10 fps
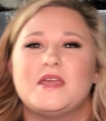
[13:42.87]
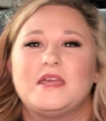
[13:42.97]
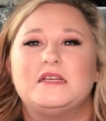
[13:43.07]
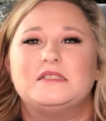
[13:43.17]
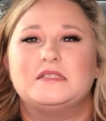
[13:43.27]

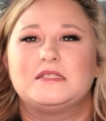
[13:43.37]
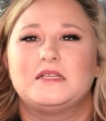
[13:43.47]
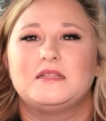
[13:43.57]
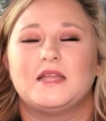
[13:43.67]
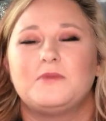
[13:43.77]
And
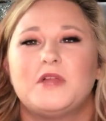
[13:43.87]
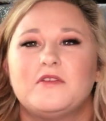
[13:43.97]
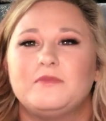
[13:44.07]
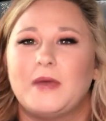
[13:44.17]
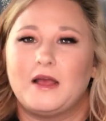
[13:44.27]

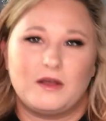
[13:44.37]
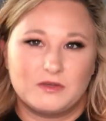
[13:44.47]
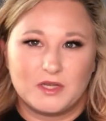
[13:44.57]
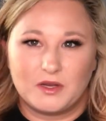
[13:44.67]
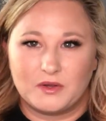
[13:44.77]
LimeLife by
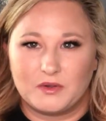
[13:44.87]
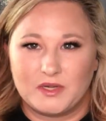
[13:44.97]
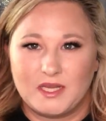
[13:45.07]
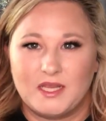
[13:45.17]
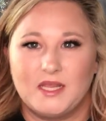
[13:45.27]

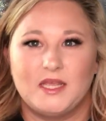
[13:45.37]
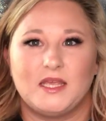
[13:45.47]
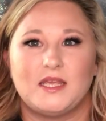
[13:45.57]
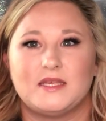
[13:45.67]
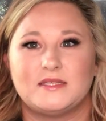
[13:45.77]
Alcone
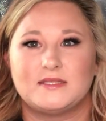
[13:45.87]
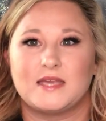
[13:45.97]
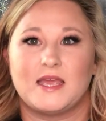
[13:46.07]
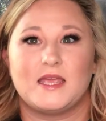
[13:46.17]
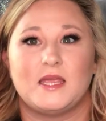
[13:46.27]
is
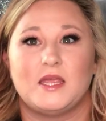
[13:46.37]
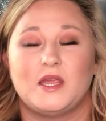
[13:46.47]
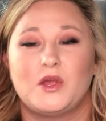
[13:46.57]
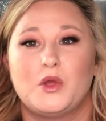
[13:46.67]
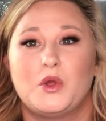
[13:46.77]

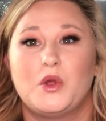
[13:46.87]
a